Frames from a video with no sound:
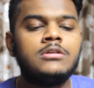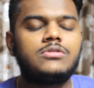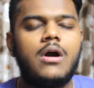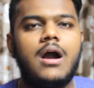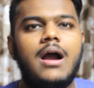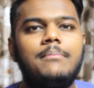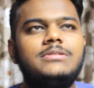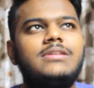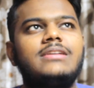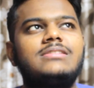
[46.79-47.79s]
So uh,
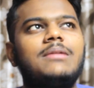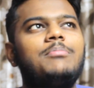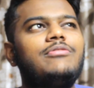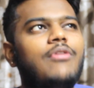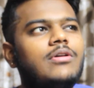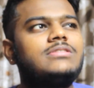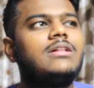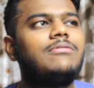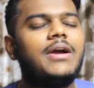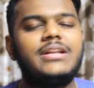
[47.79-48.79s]
besides that, before
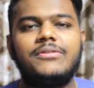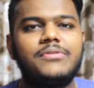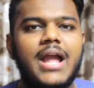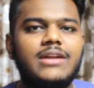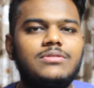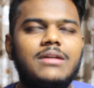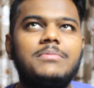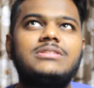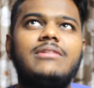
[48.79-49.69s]
itself, I didn't react to that much.